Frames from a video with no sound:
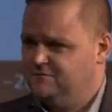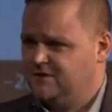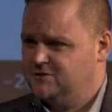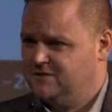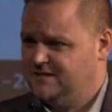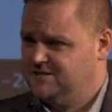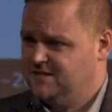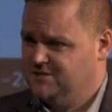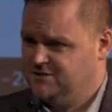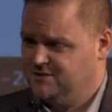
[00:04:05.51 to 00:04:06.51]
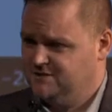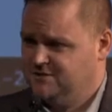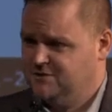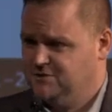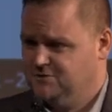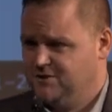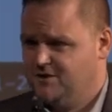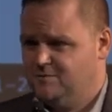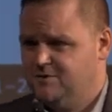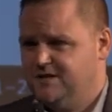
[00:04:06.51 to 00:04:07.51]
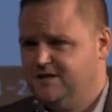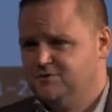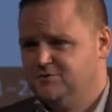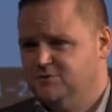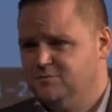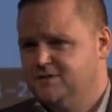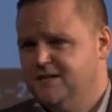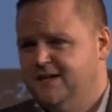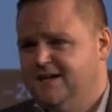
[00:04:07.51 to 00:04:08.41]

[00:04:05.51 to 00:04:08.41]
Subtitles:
functionalizations to the carbon nanotubes.